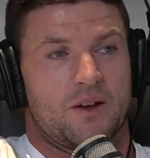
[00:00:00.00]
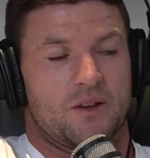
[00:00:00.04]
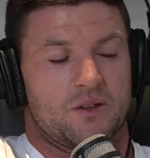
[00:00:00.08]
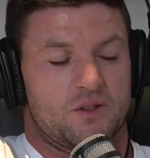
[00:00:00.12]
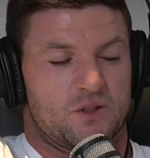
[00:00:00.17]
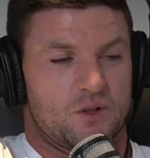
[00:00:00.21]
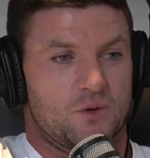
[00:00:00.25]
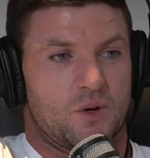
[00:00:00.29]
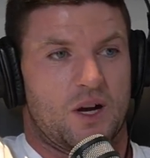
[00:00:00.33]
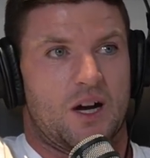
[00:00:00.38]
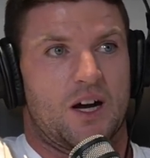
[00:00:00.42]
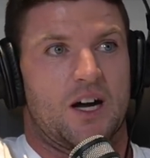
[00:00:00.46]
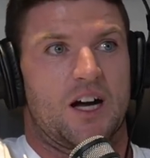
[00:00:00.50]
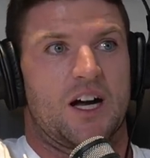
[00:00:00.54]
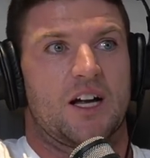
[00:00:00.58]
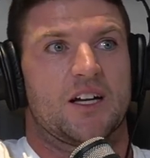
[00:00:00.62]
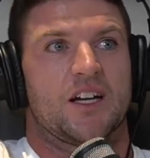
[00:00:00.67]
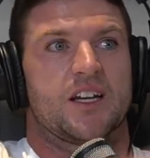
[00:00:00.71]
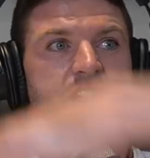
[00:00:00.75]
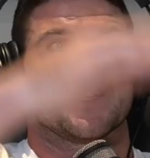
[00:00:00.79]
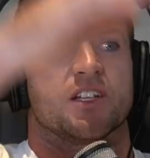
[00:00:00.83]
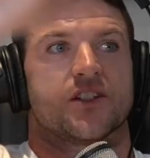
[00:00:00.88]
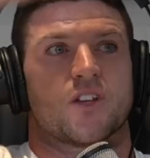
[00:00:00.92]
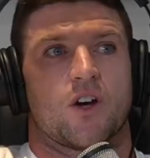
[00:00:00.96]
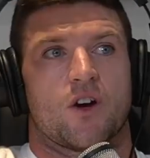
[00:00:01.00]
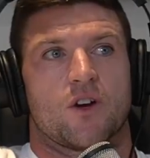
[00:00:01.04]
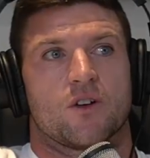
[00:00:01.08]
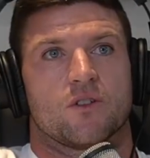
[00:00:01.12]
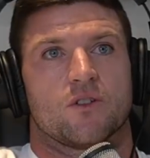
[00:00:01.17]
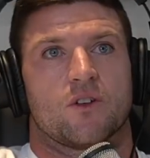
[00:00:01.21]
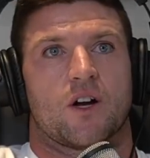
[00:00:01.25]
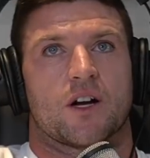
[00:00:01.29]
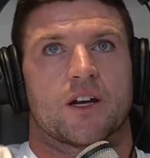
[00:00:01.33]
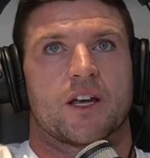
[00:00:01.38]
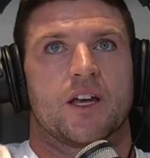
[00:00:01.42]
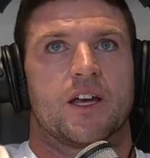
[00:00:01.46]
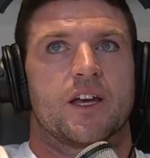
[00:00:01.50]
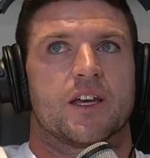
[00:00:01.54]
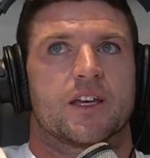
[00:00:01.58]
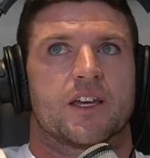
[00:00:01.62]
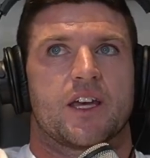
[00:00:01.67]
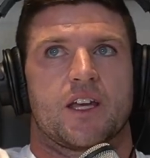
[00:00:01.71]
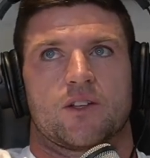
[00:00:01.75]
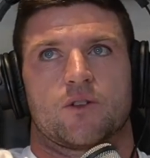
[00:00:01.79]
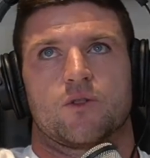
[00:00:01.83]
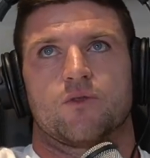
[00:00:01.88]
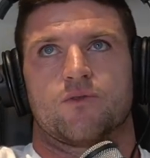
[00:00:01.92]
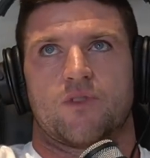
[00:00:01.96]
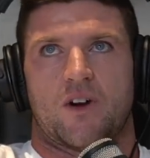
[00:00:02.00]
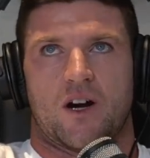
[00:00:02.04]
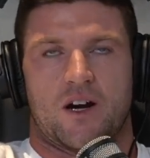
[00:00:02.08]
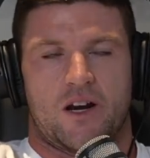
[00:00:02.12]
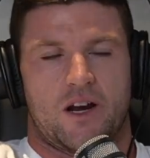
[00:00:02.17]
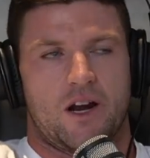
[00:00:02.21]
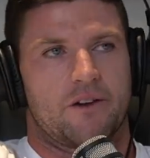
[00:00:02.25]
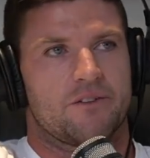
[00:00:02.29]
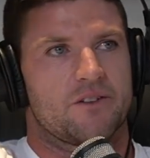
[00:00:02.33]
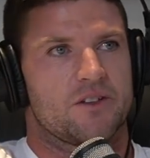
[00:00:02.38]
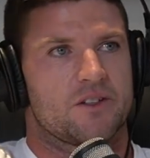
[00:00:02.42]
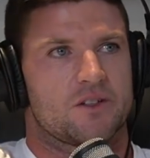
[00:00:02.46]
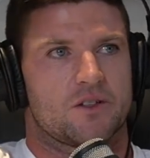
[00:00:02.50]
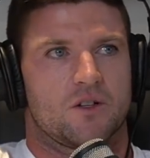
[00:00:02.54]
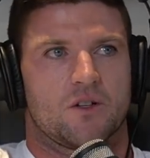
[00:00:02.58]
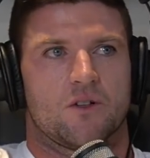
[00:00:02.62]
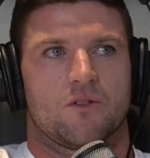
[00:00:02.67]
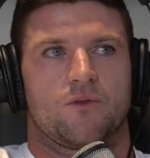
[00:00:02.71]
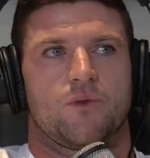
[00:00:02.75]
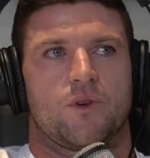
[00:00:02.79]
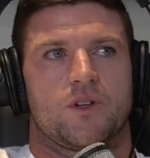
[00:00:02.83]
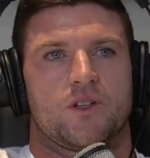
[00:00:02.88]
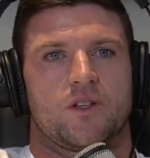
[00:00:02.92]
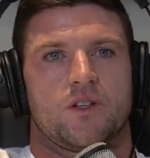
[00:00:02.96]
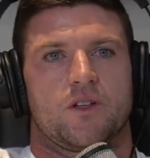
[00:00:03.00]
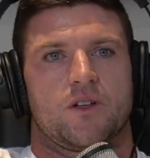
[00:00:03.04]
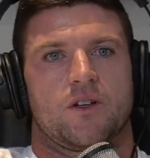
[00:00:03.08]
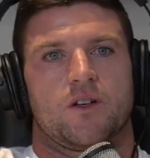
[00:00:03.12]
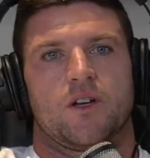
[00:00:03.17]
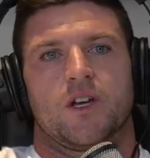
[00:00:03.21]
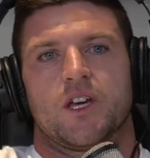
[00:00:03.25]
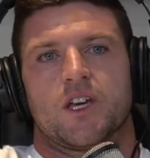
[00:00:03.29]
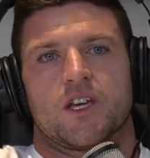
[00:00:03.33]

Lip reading: too hard, and you don't like get too far ahead of yourself when you,